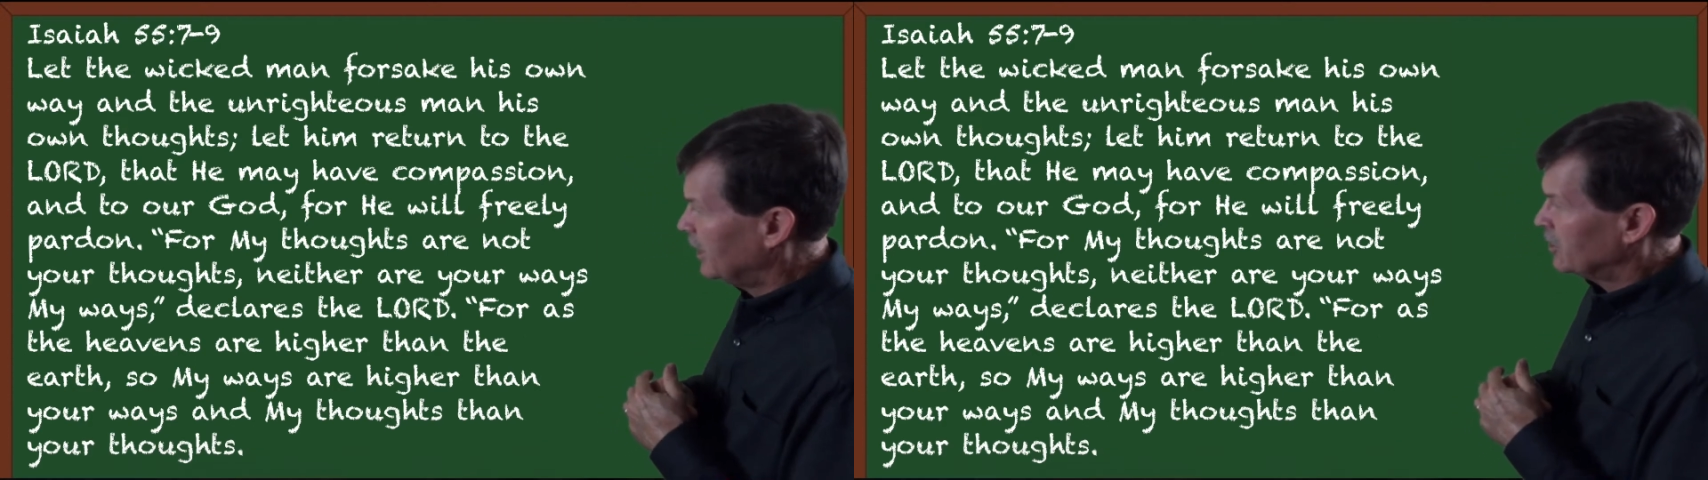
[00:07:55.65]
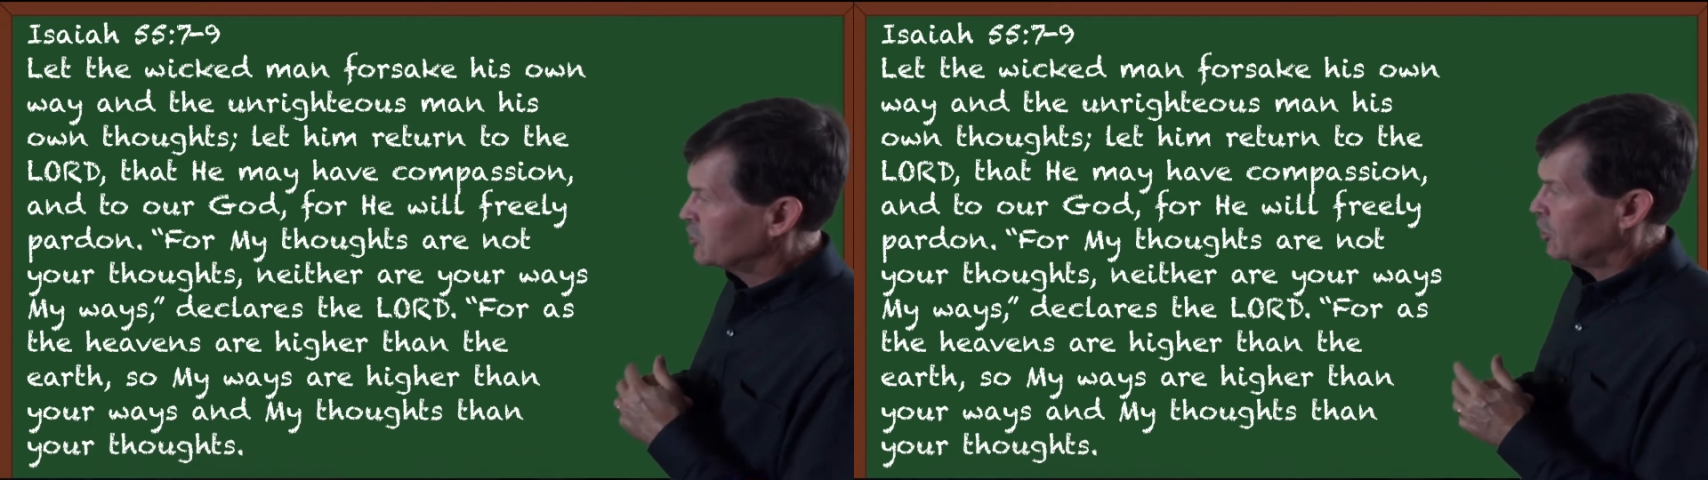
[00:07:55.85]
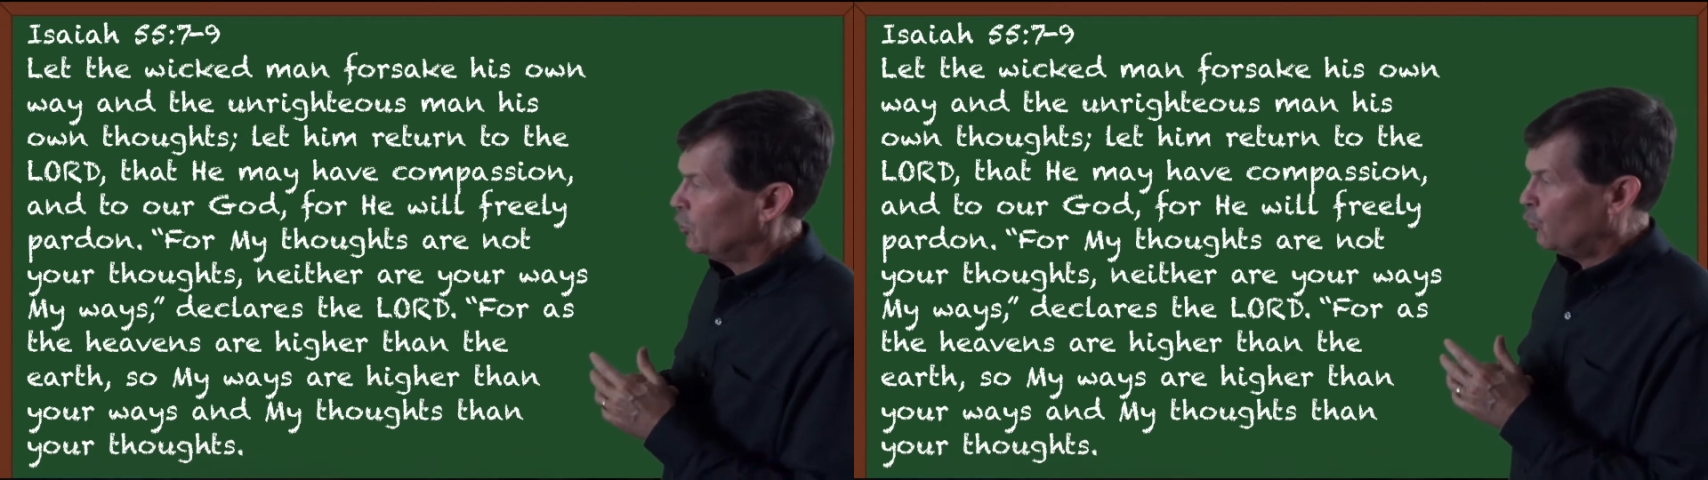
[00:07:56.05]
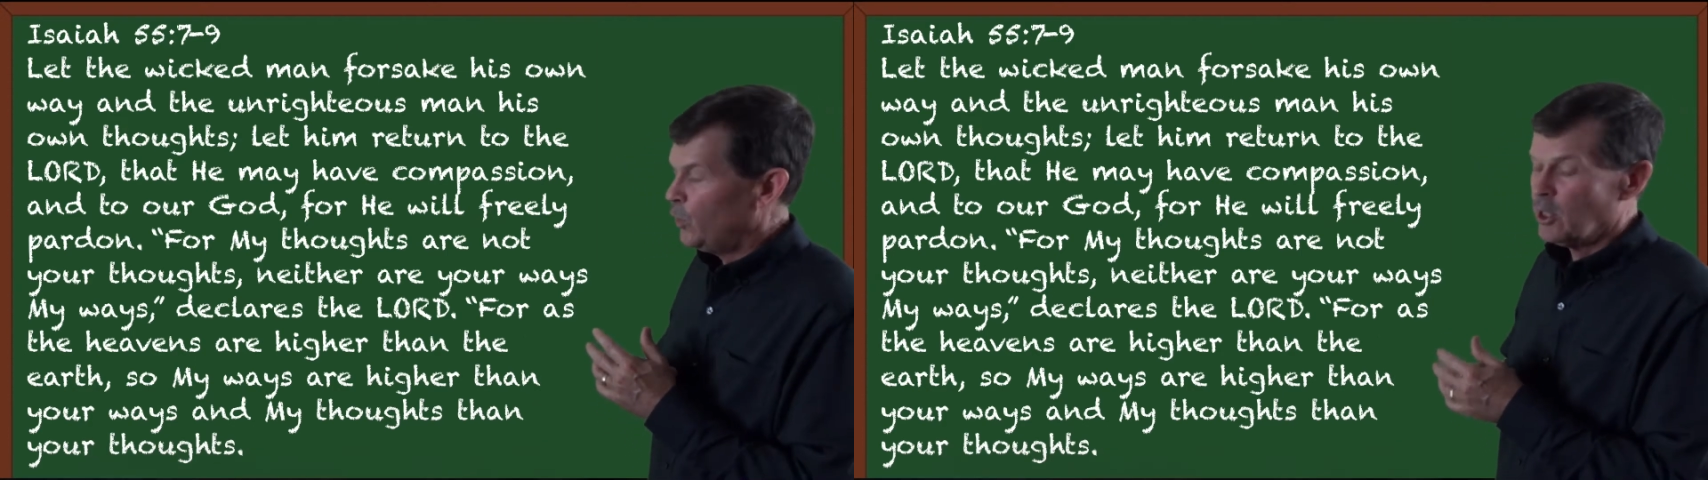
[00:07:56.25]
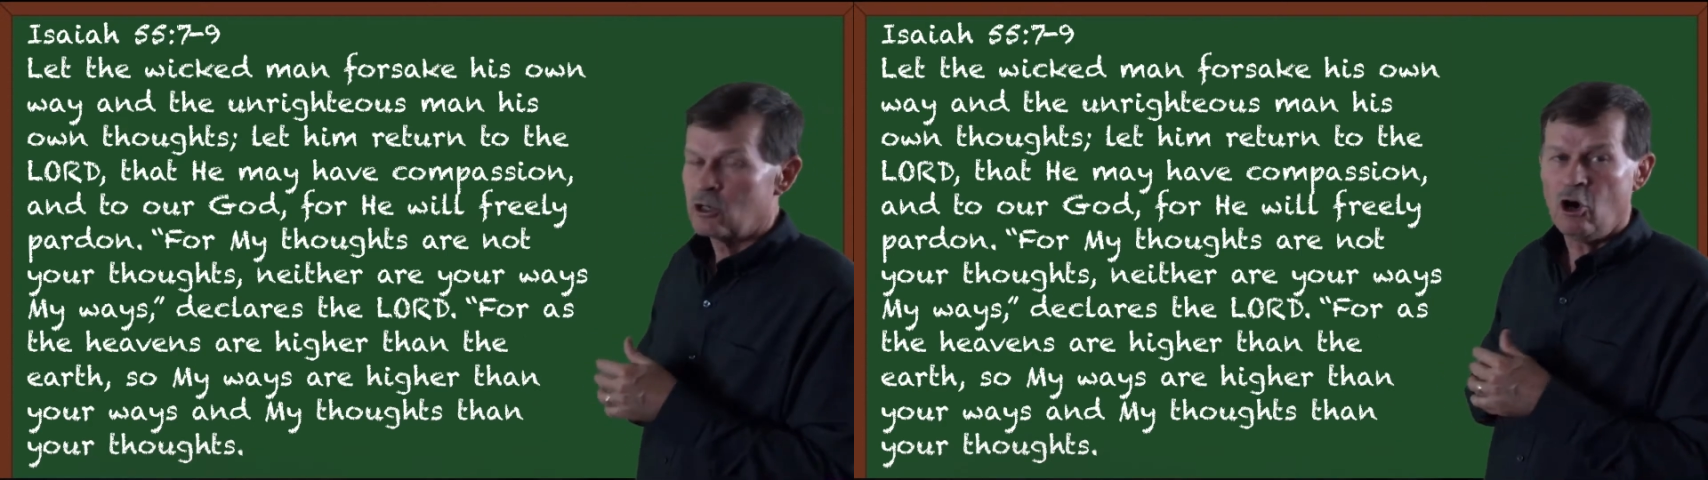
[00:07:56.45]
So
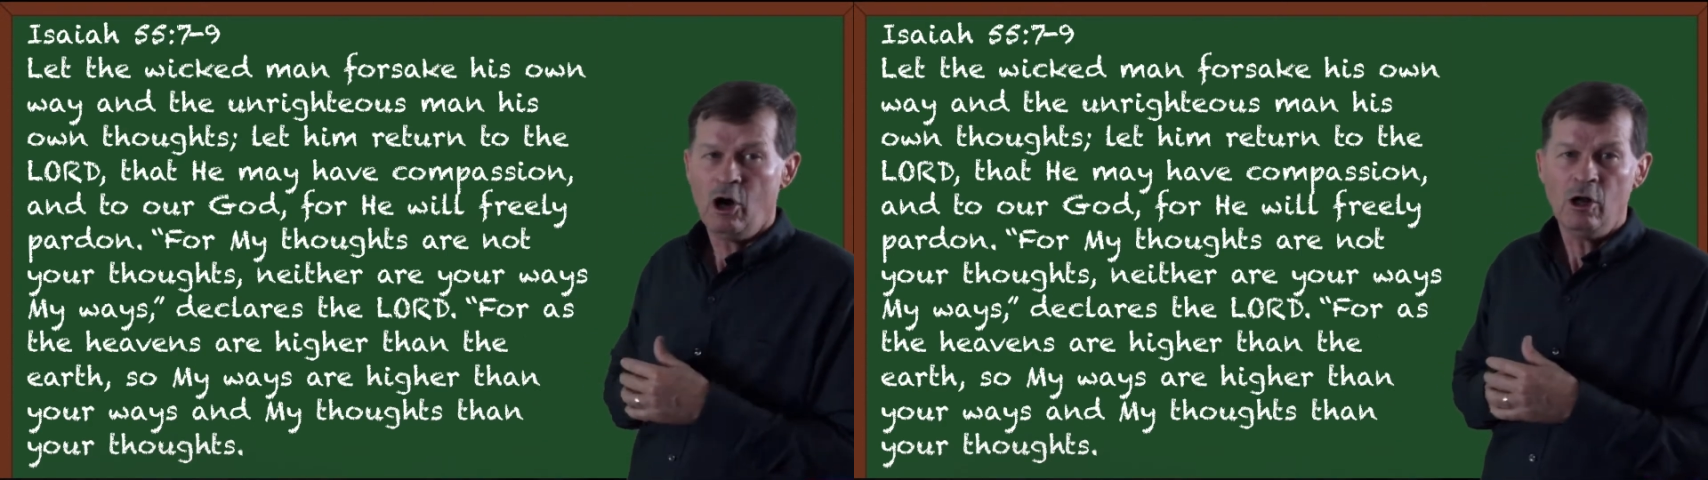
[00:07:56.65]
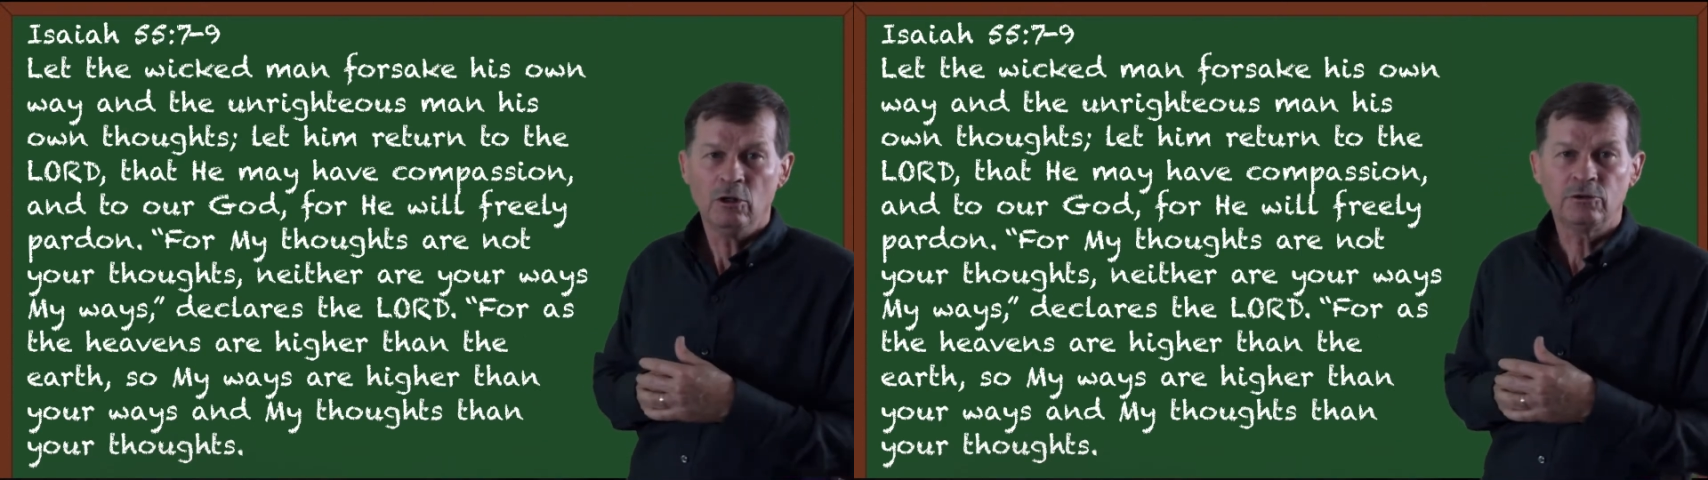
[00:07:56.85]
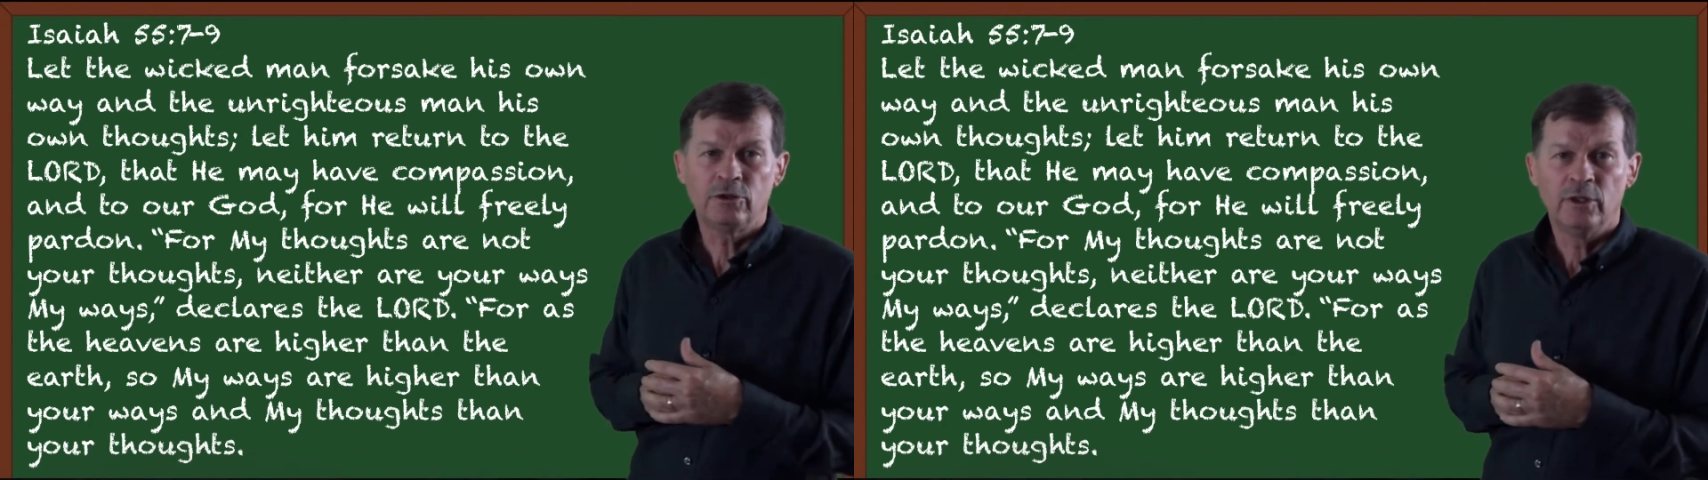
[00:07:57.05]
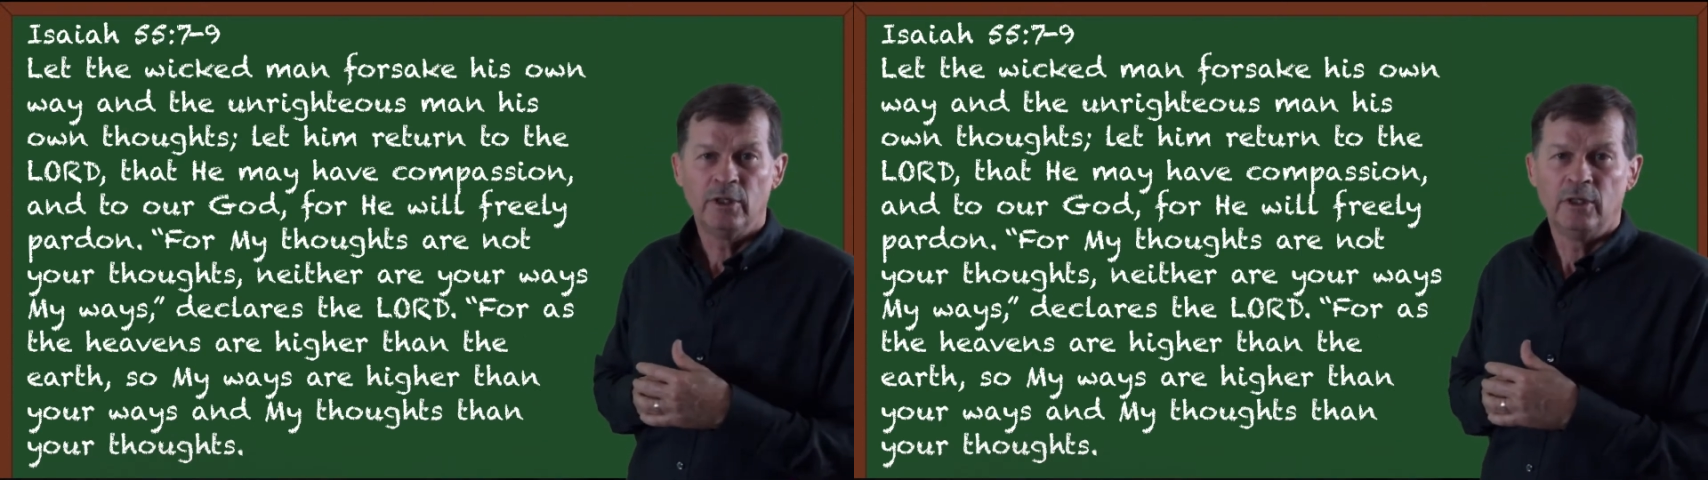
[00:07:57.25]
we are called